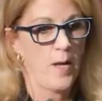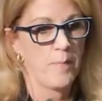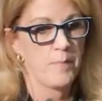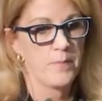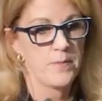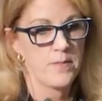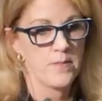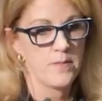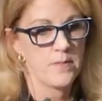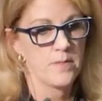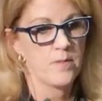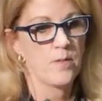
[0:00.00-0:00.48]

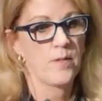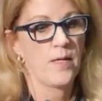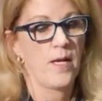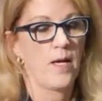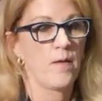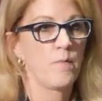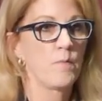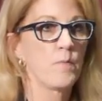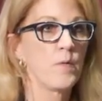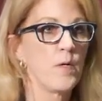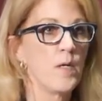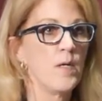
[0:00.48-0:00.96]
campuses,
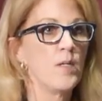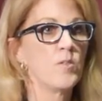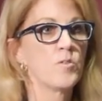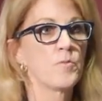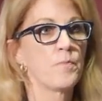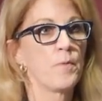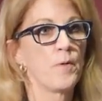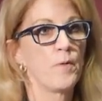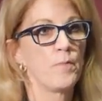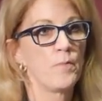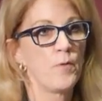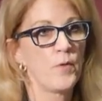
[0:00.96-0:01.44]
okay,
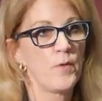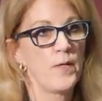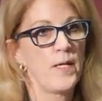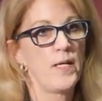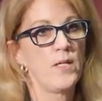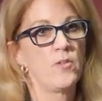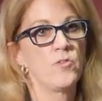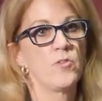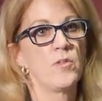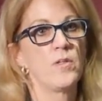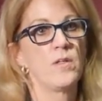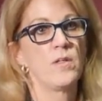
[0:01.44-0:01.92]
sperm
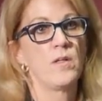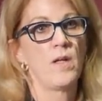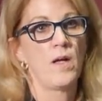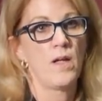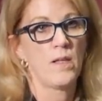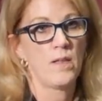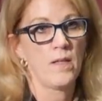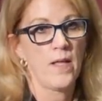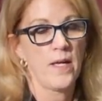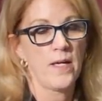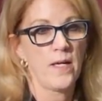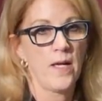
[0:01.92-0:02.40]
donation,
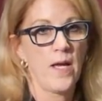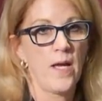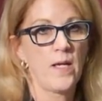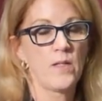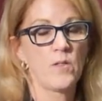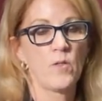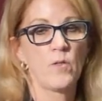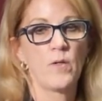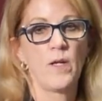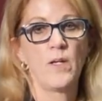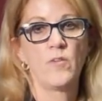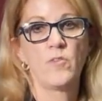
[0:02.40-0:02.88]
unlike
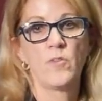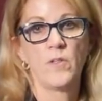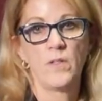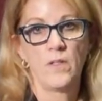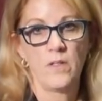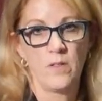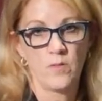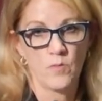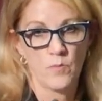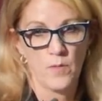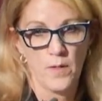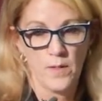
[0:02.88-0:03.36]
egg
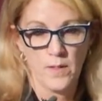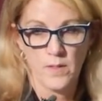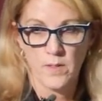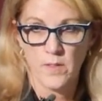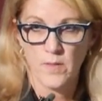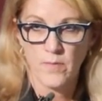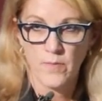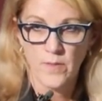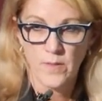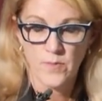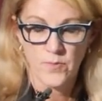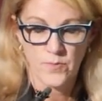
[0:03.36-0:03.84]
donation, is
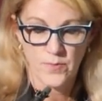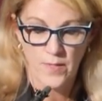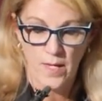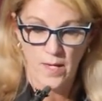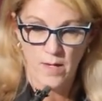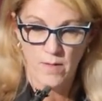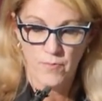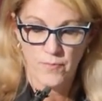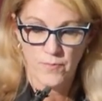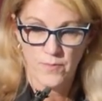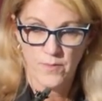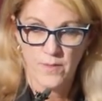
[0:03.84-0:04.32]
relatively
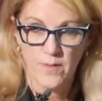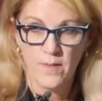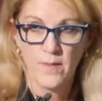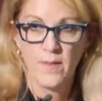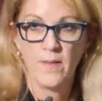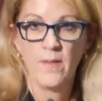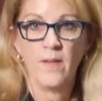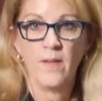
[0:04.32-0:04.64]
safe.